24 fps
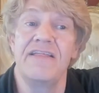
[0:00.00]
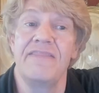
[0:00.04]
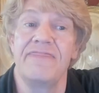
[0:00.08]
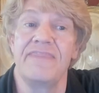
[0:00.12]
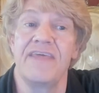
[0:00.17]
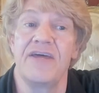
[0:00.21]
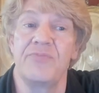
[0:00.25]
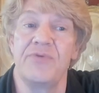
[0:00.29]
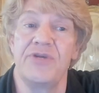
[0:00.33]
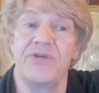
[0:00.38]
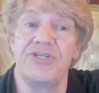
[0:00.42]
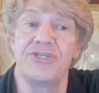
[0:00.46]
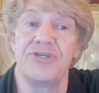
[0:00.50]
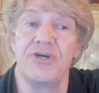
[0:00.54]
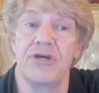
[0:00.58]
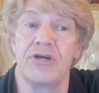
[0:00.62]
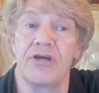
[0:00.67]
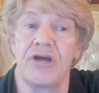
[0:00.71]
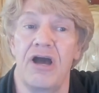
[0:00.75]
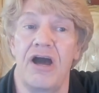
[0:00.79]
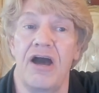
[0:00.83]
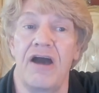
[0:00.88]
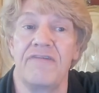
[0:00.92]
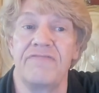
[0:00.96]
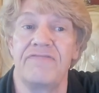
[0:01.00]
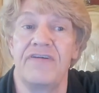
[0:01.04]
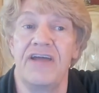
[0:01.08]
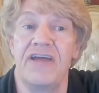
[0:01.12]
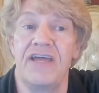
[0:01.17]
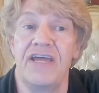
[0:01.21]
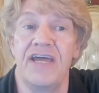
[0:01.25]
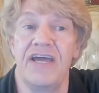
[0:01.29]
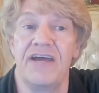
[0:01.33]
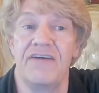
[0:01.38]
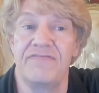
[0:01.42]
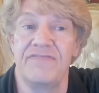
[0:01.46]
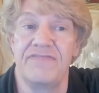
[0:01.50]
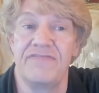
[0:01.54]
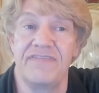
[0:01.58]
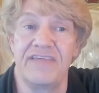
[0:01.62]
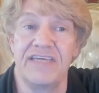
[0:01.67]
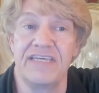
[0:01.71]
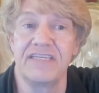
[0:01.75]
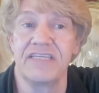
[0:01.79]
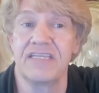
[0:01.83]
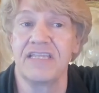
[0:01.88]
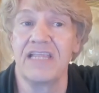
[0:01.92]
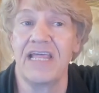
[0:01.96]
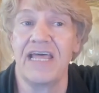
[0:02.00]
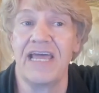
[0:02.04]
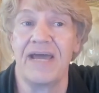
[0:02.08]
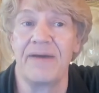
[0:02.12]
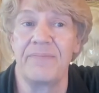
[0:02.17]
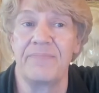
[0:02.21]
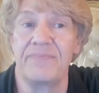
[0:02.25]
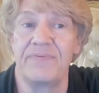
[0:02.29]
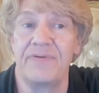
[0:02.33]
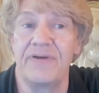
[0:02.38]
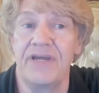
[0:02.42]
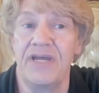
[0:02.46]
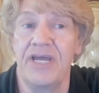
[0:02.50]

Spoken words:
that we took off of this lamp